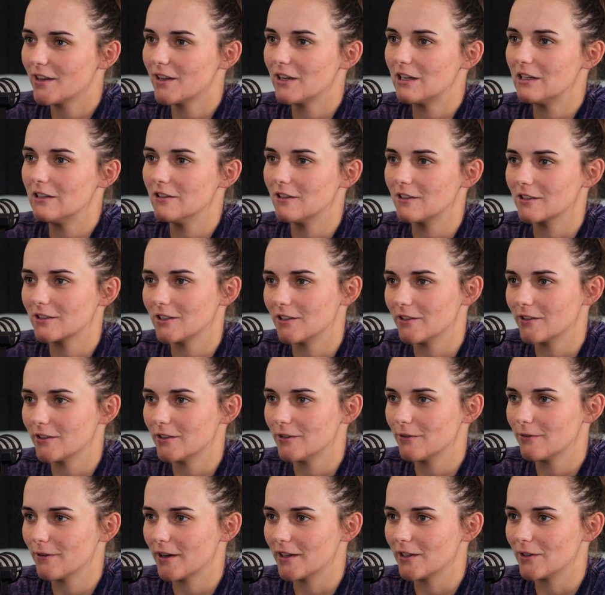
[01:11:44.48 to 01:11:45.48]
knocked on
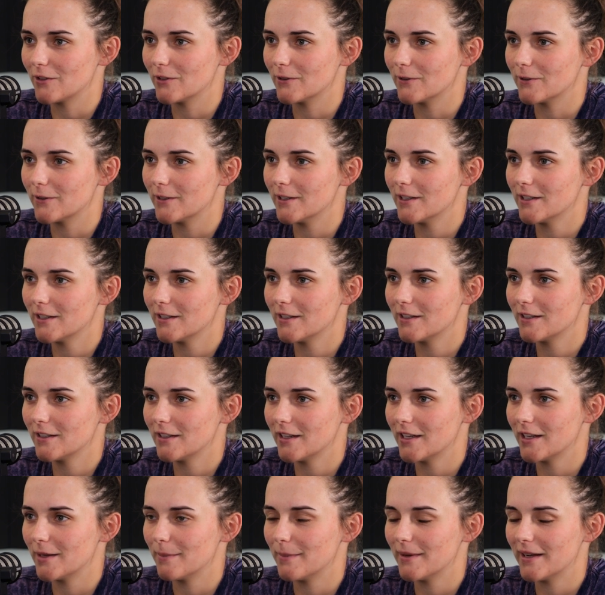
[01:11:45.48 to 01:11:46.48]
her front door
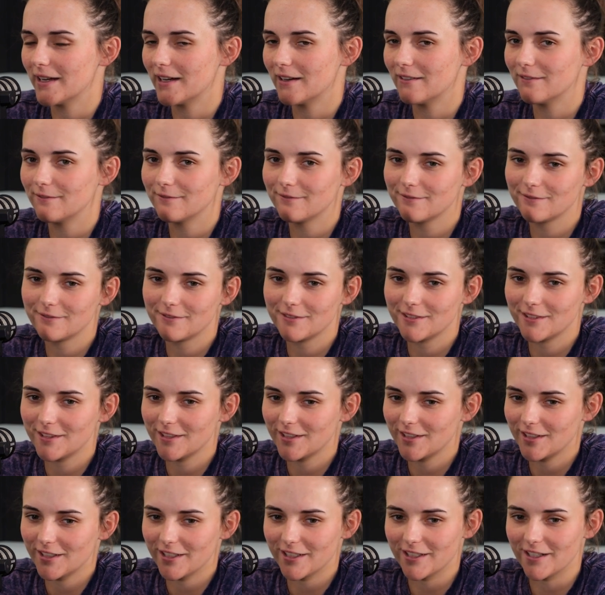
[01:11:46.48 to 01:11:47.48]
at about,
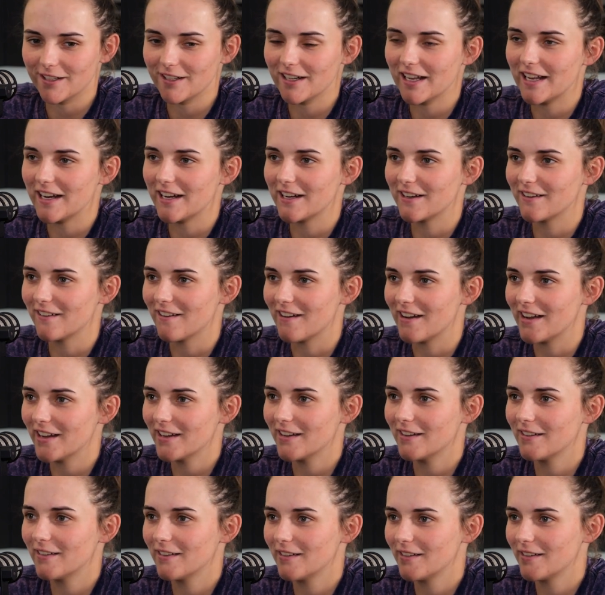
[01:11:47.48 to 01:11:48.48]
late at night,
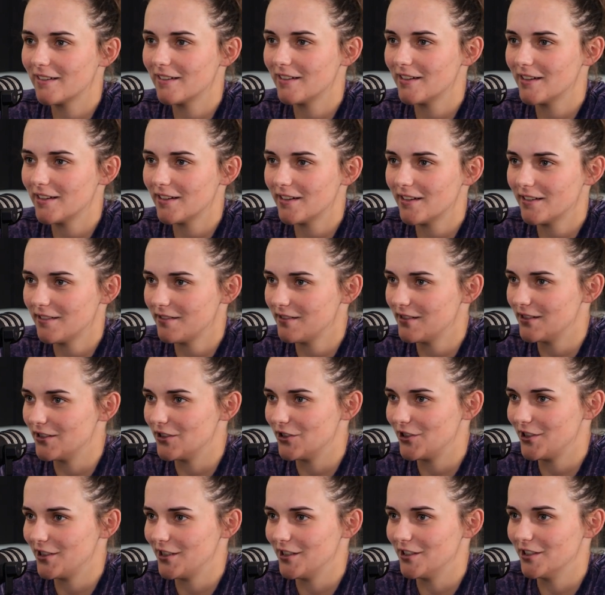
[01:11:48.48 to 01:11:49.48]
and
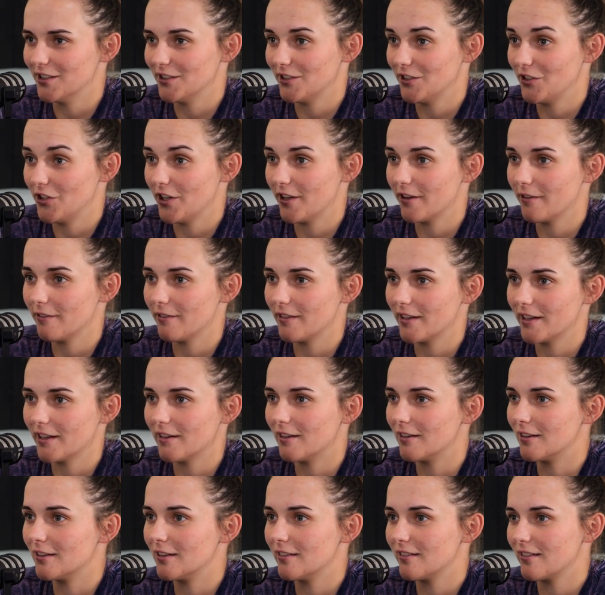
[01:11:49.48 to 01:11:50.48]
she just knew that
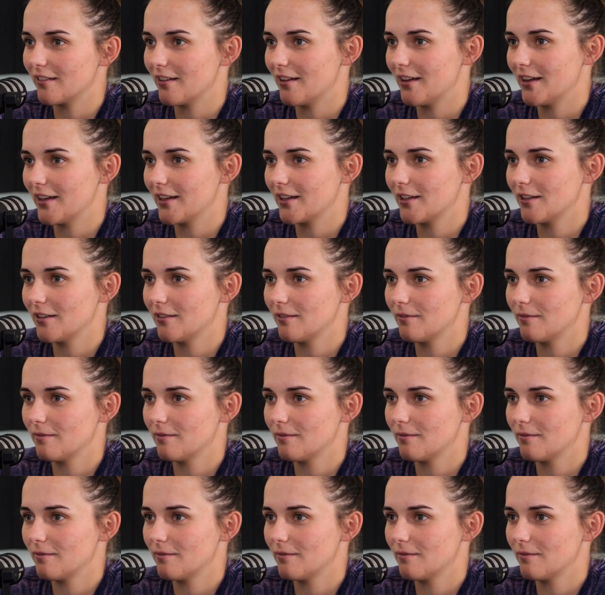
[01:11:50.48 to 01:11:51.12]
I was like,